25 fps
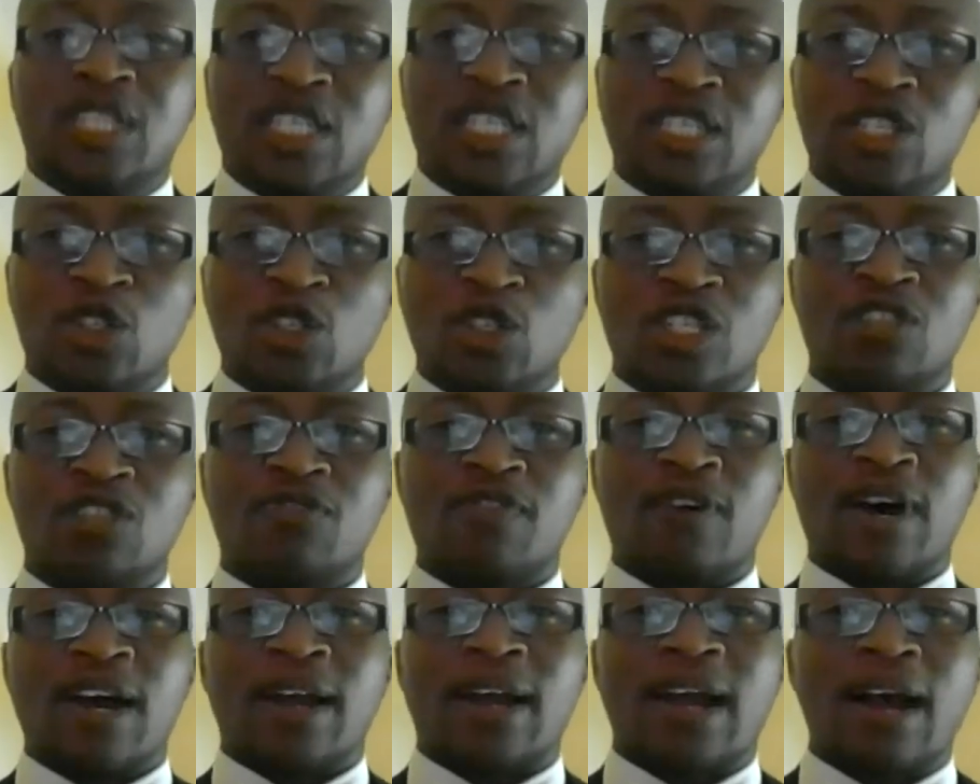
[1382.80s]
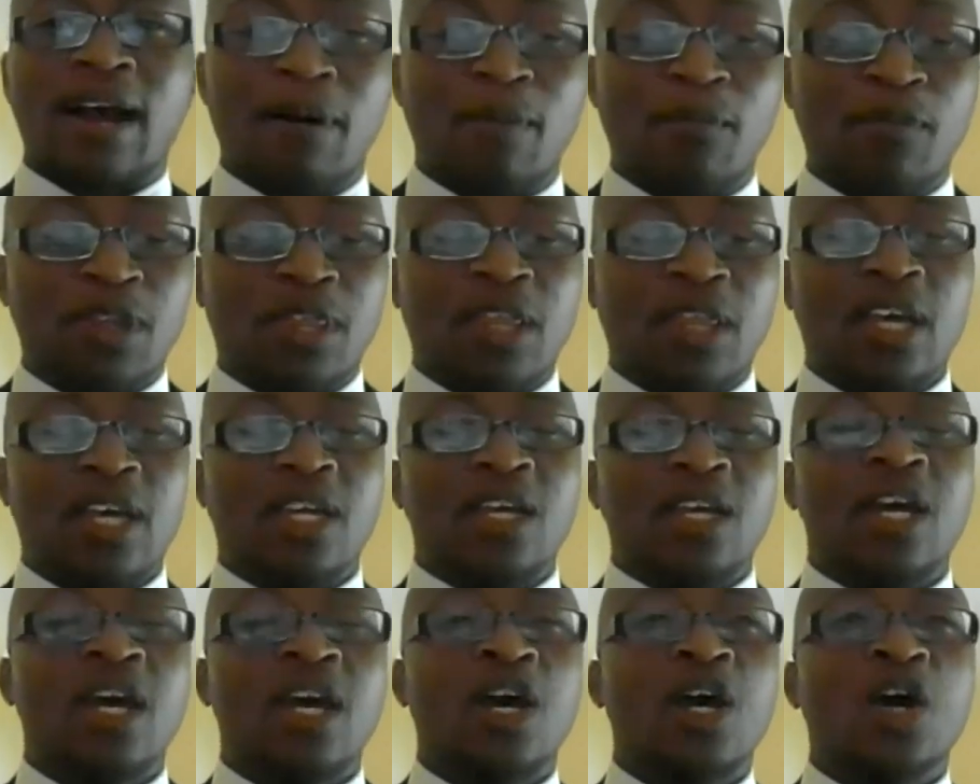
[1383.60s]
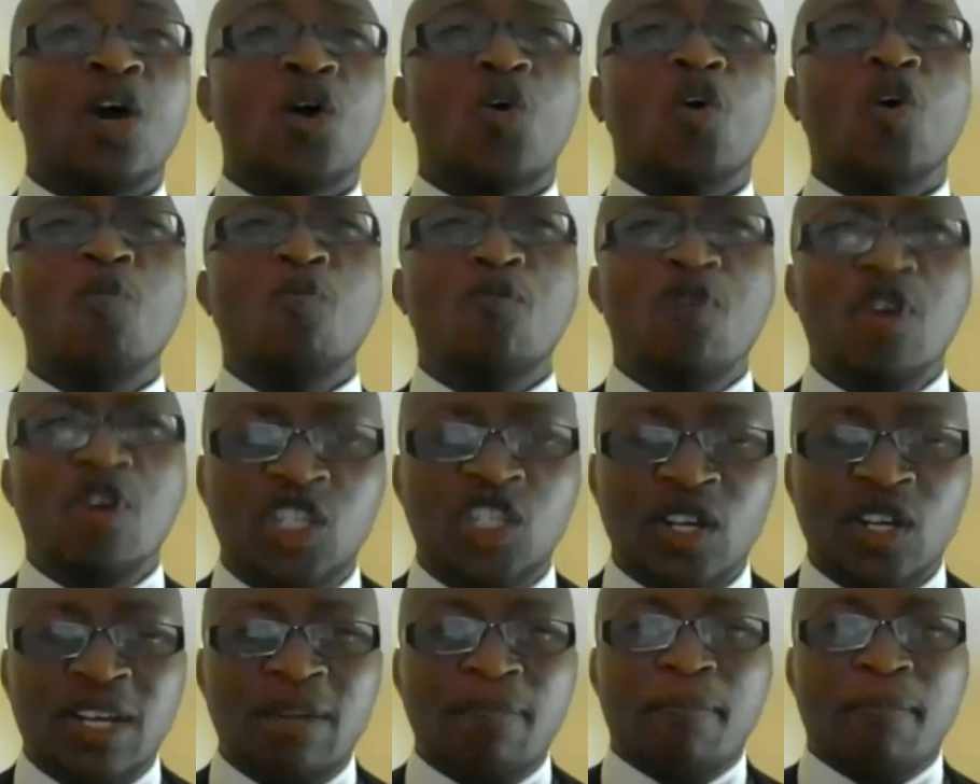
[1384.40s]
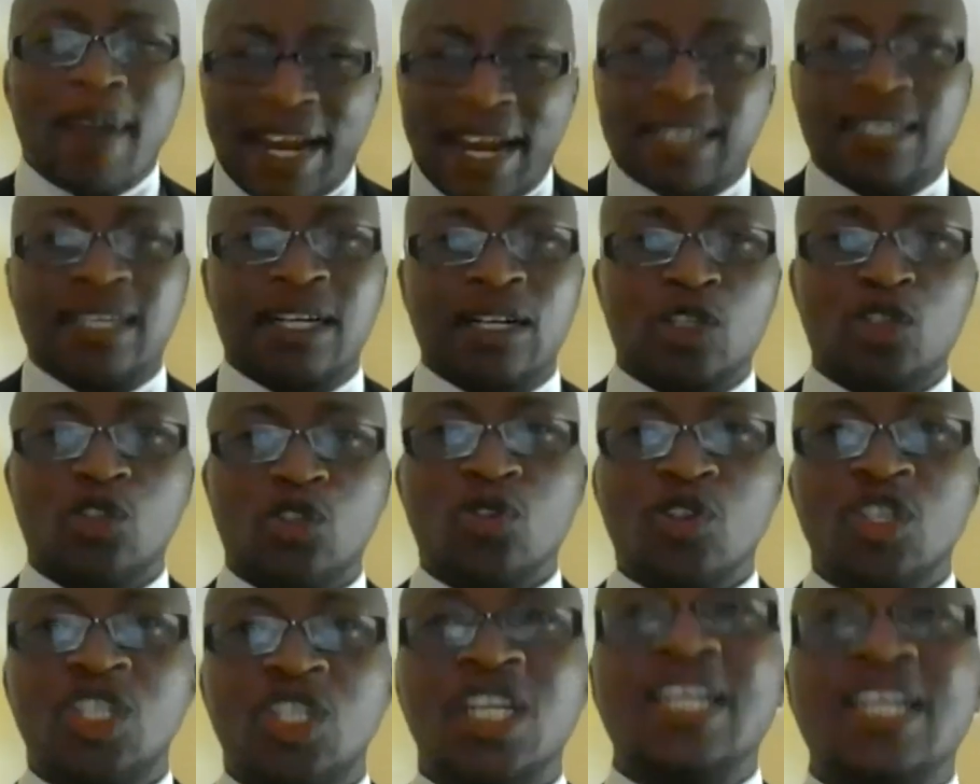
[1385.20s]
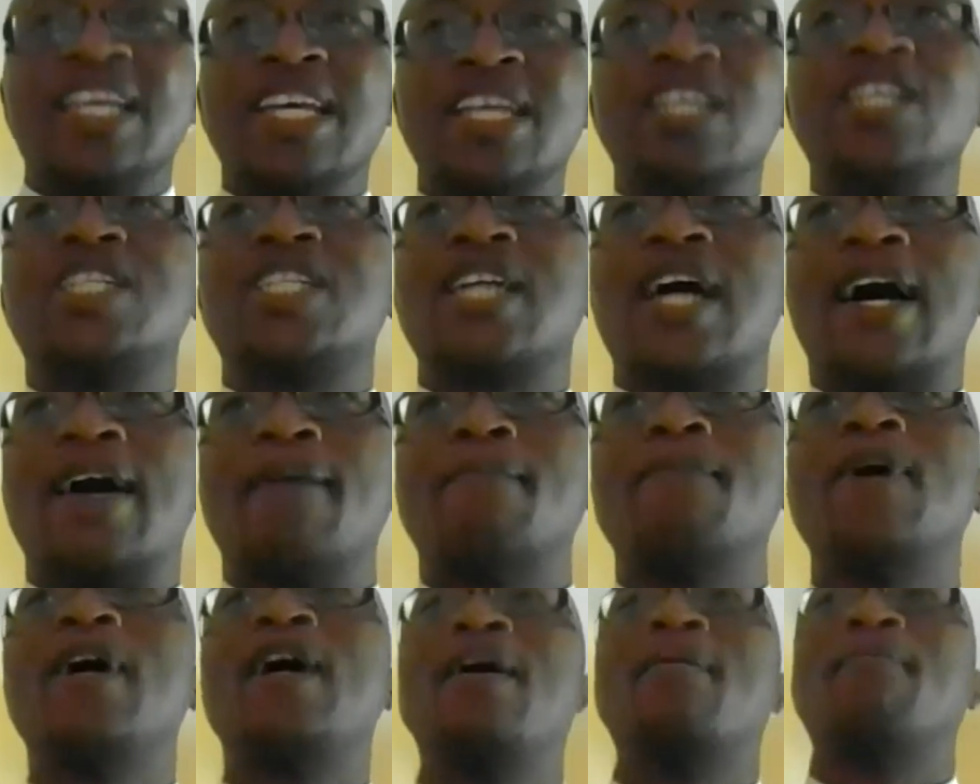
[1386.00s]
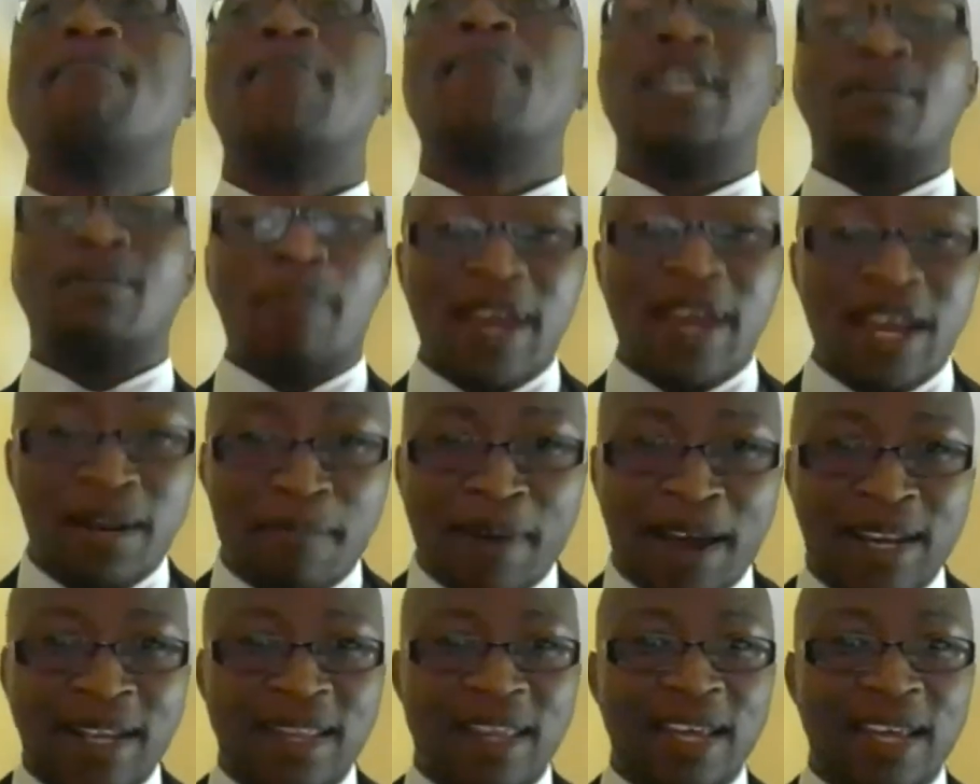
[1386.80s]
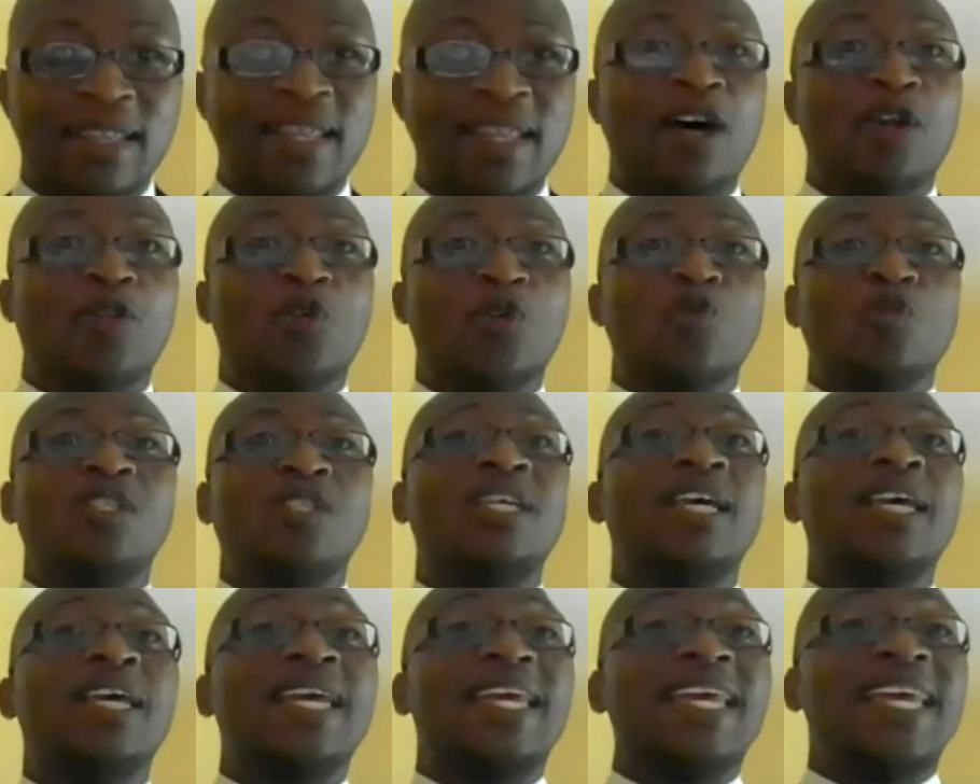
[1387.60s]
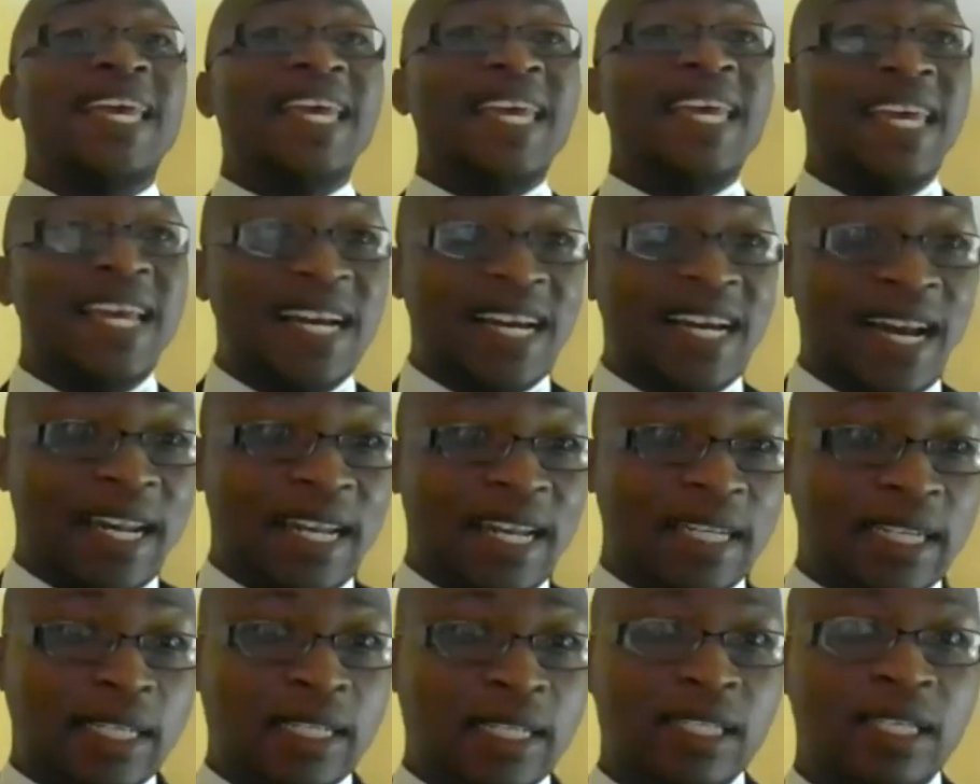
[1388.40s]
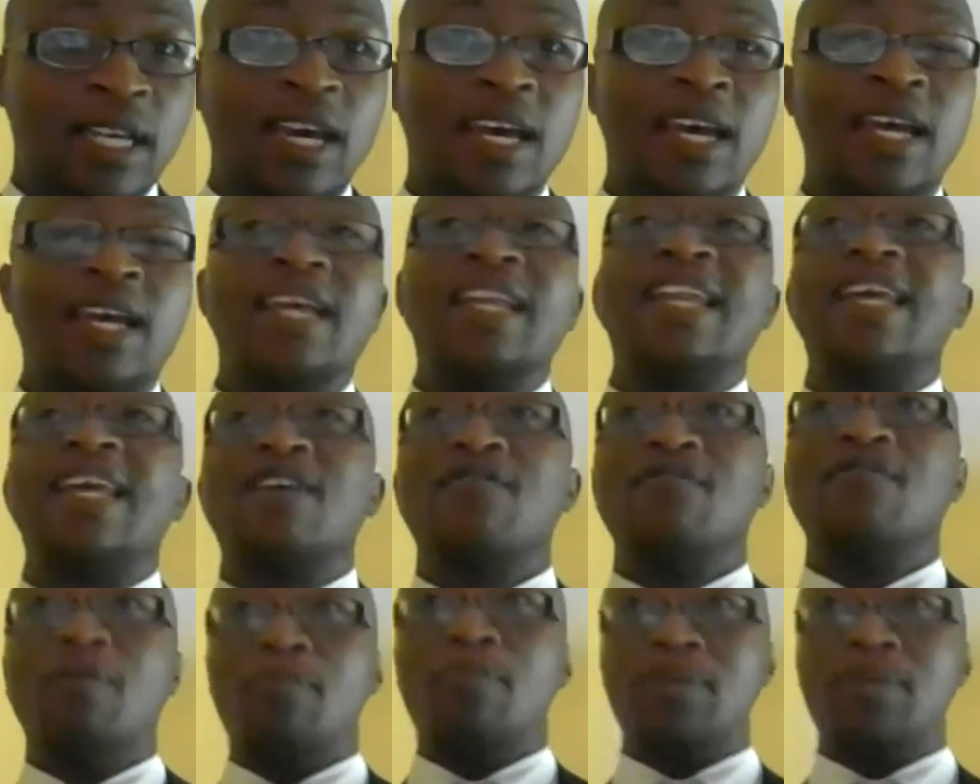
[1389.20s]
just need to just come up with a commercially practical solution each time. But bear in mind that there are those key creditors in every